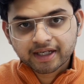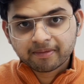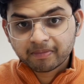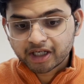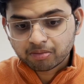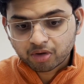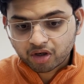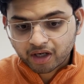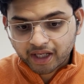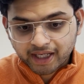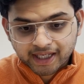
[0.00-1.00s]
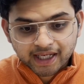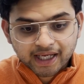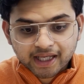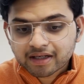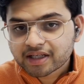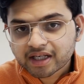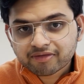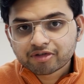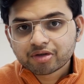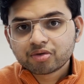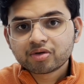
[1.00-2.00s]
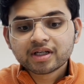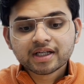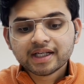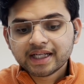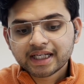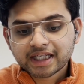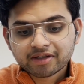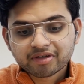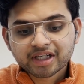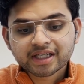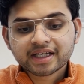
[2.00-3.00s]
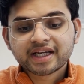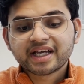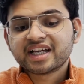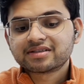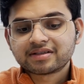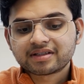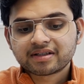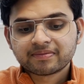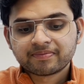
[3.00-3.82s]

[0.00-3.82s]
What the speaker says: mid-morning, early afternoon, late evening, etc.